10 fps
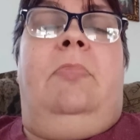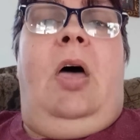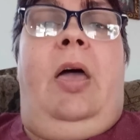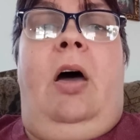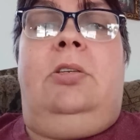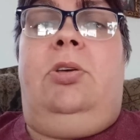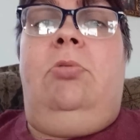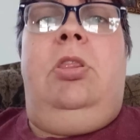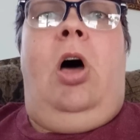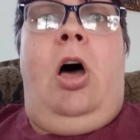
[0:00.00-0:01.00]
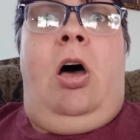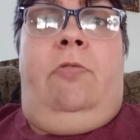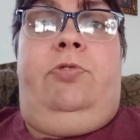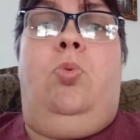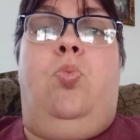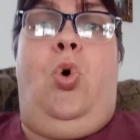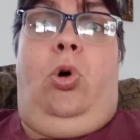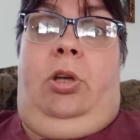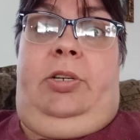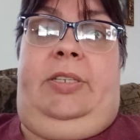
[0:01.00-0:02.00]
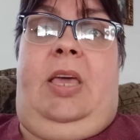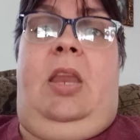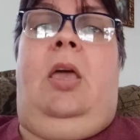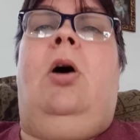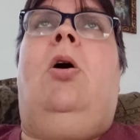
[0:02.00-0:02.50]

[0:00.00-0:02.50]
I also loved roller skating.